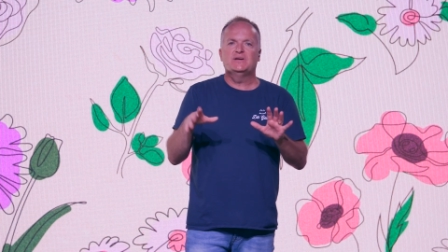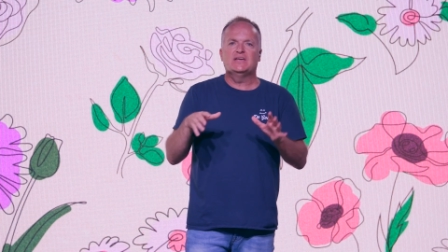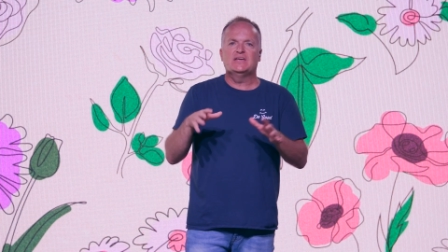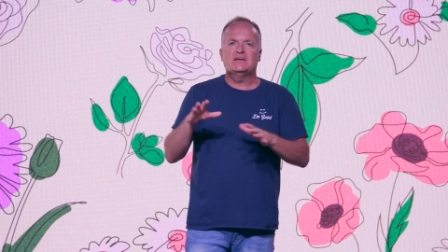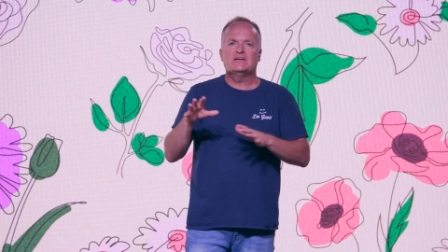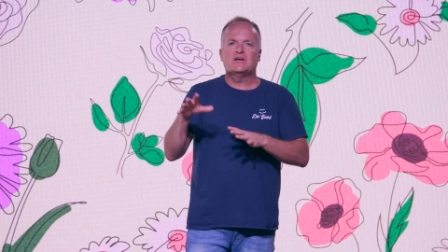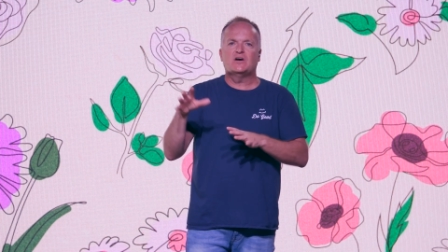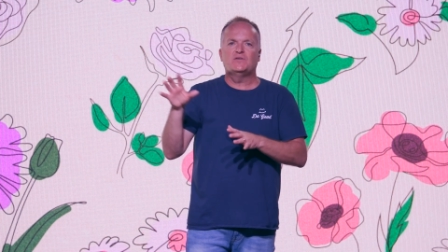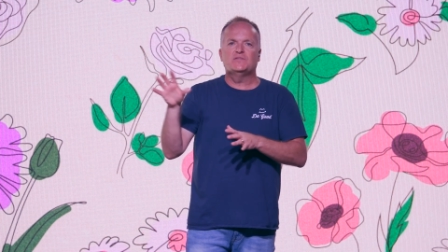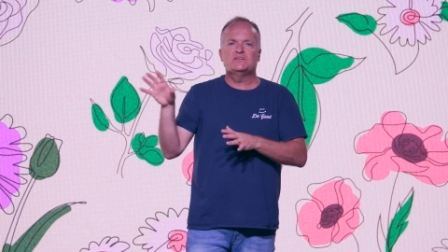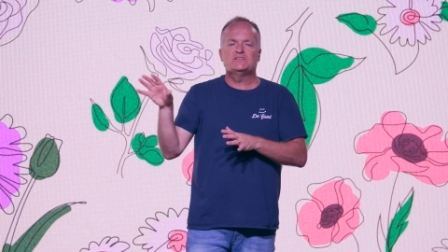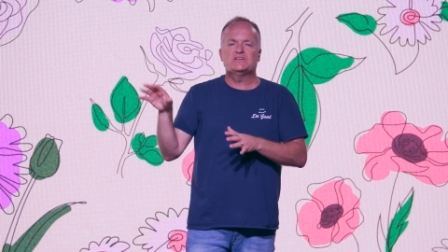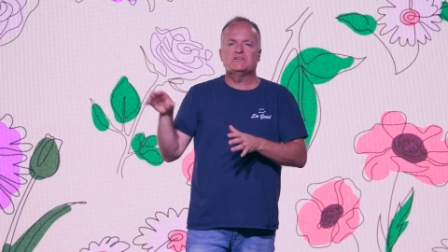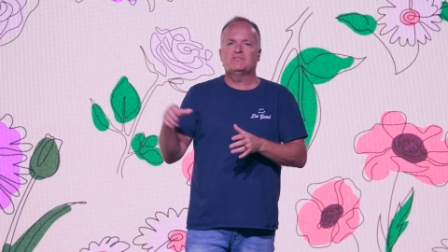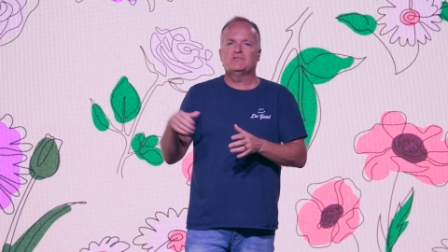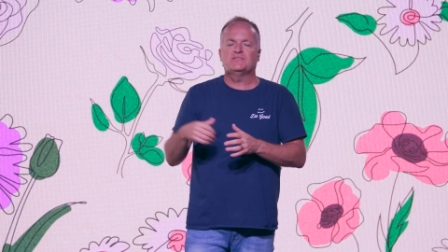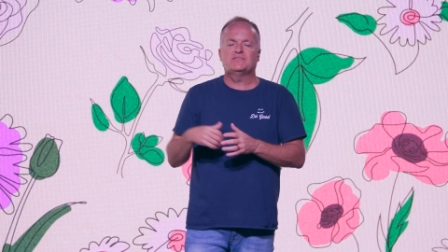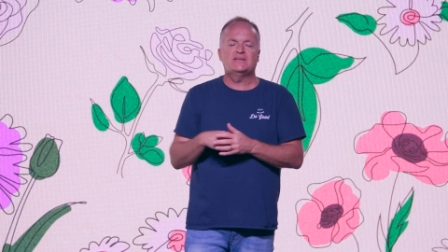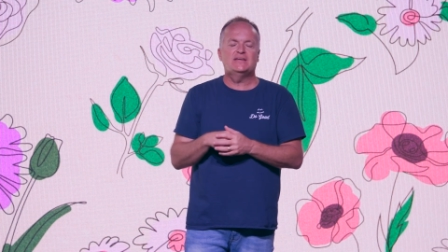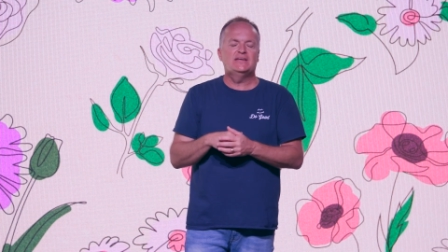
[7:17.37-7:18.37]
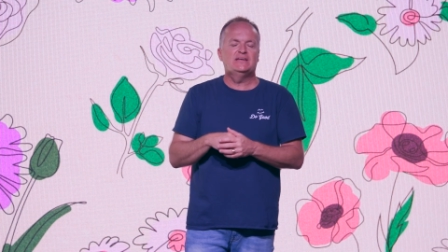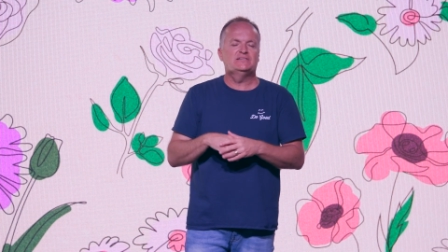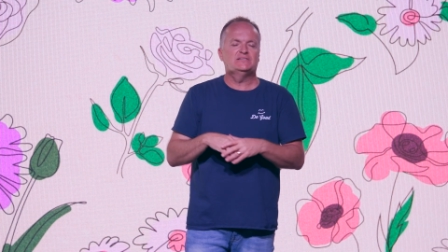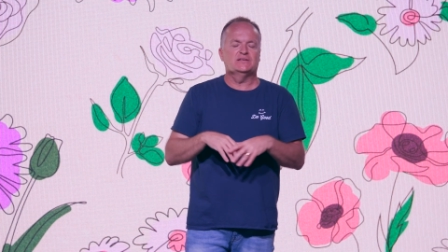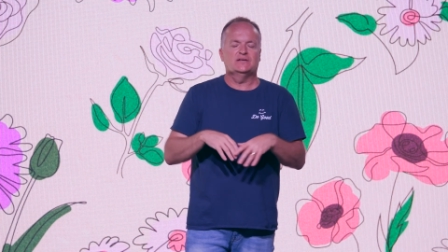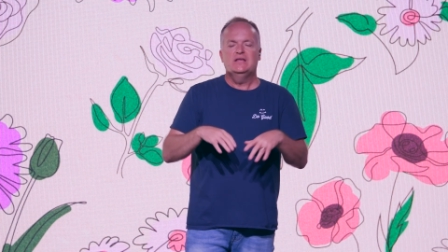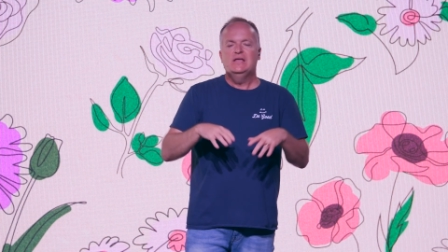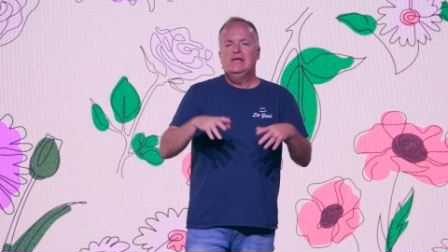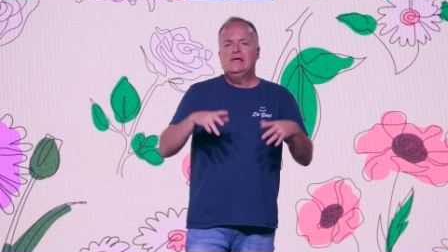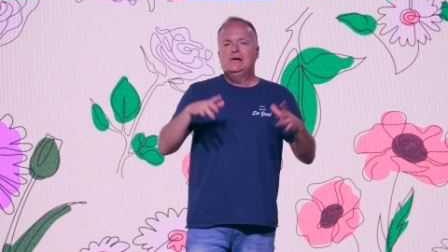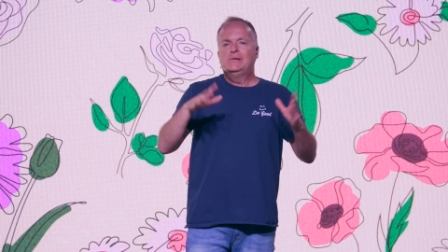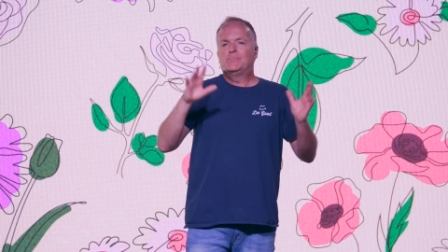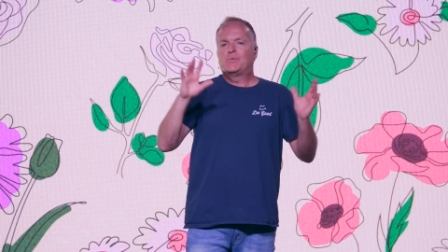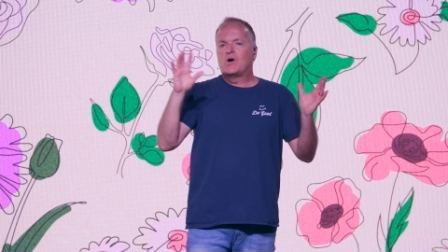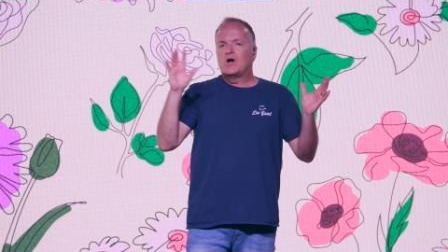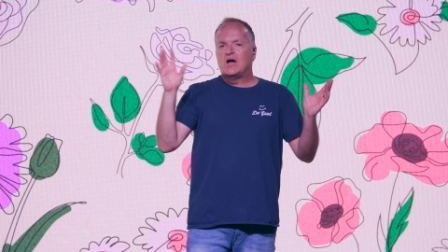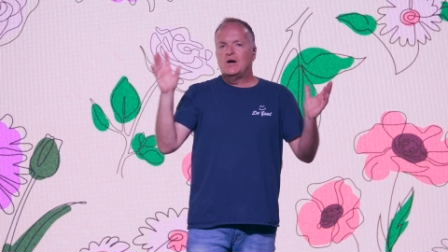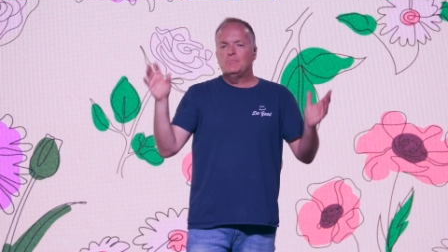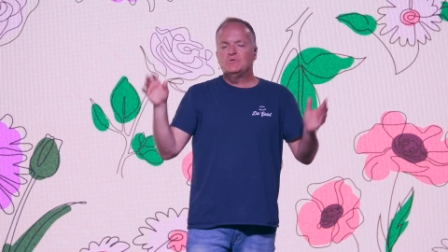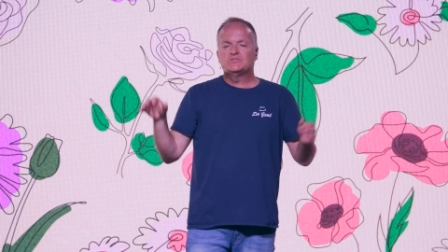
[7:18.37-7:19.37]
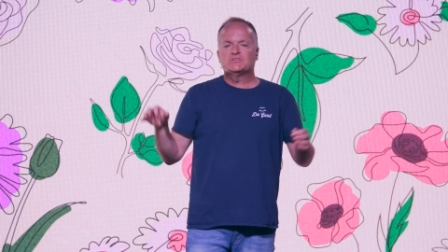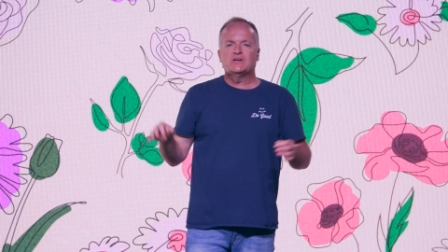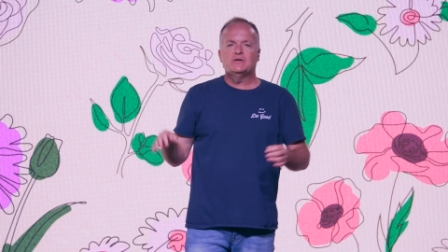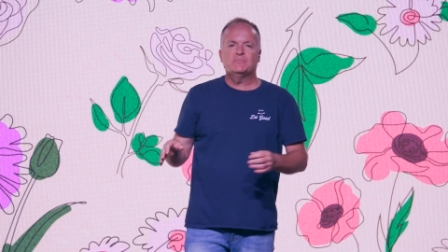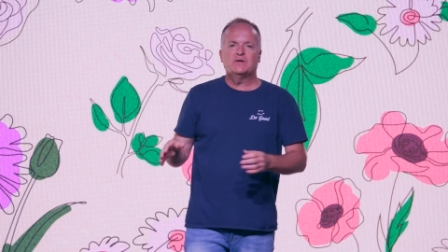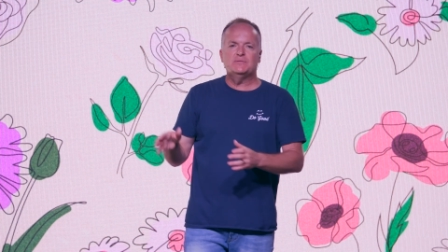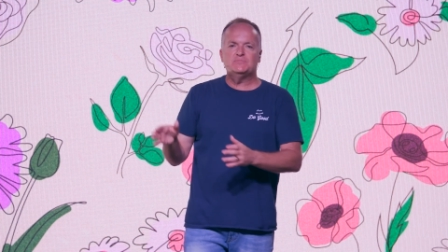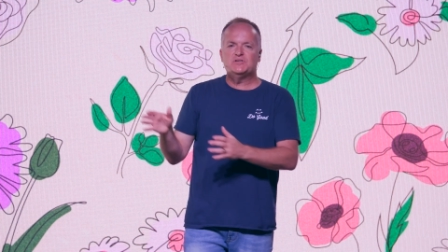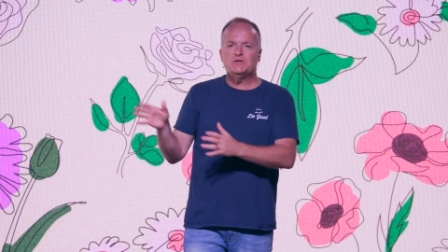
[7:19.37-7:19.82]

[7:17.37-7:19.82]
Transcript: getting all these different things, and prom was coming up.